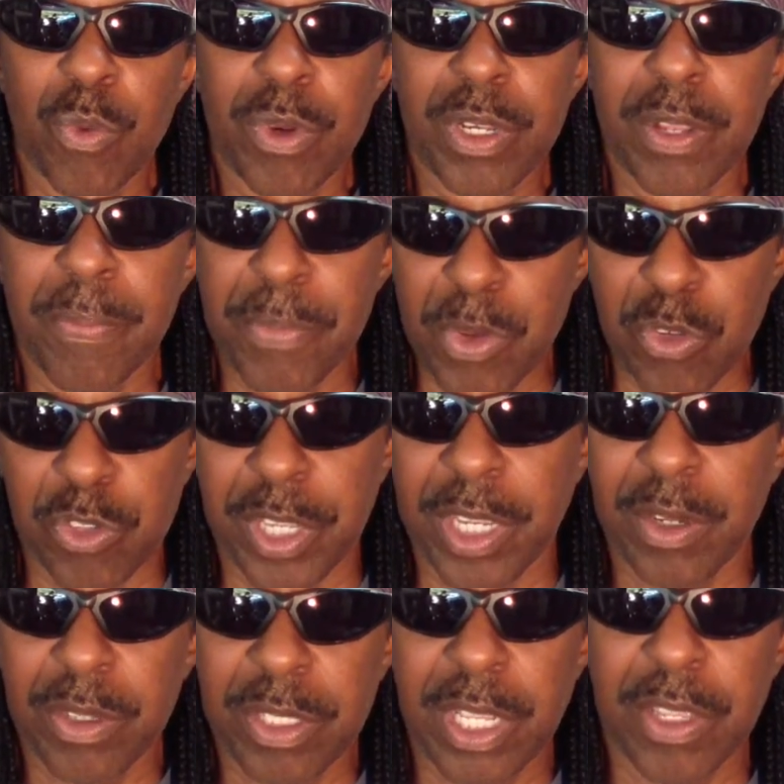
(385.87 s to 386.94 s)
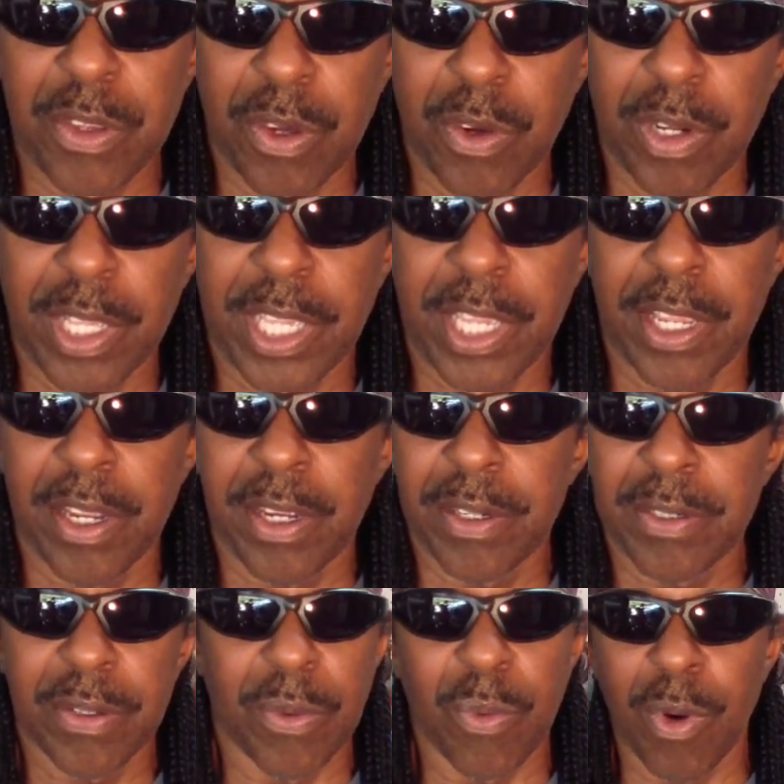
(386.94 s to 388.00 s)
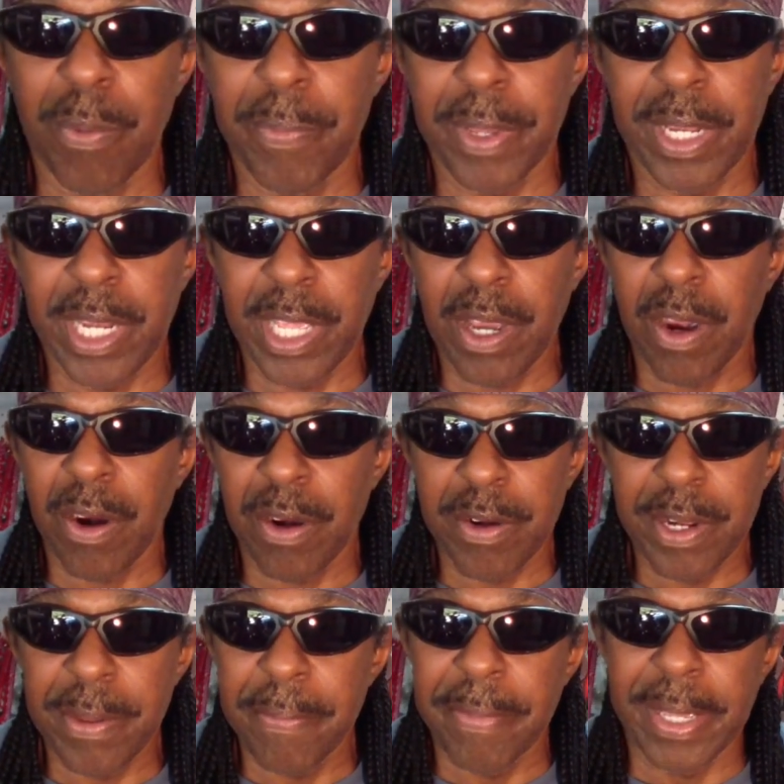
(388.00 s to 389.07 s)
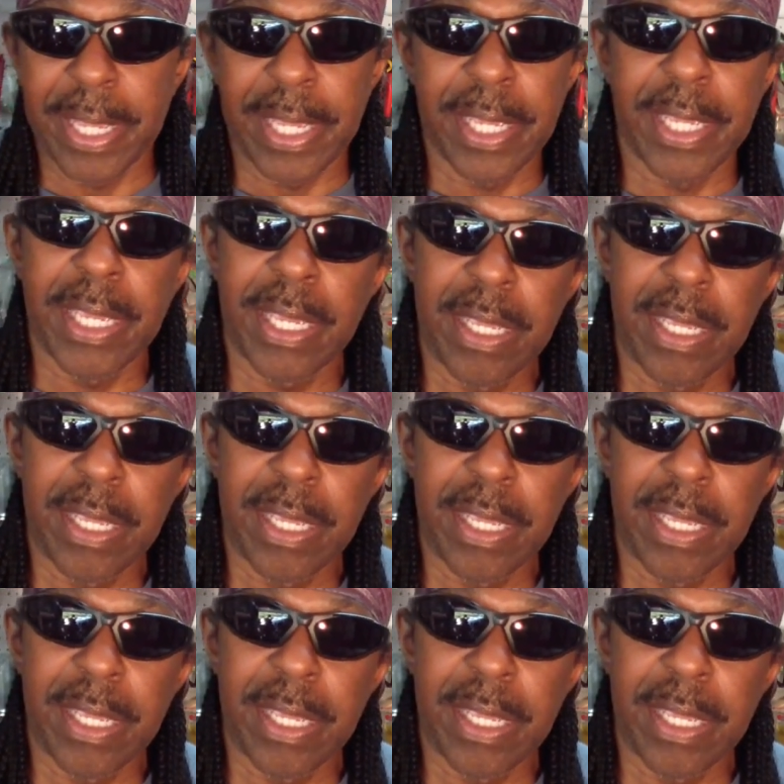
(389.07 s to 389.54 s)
the music that you're going to hear. Won't be any R&B,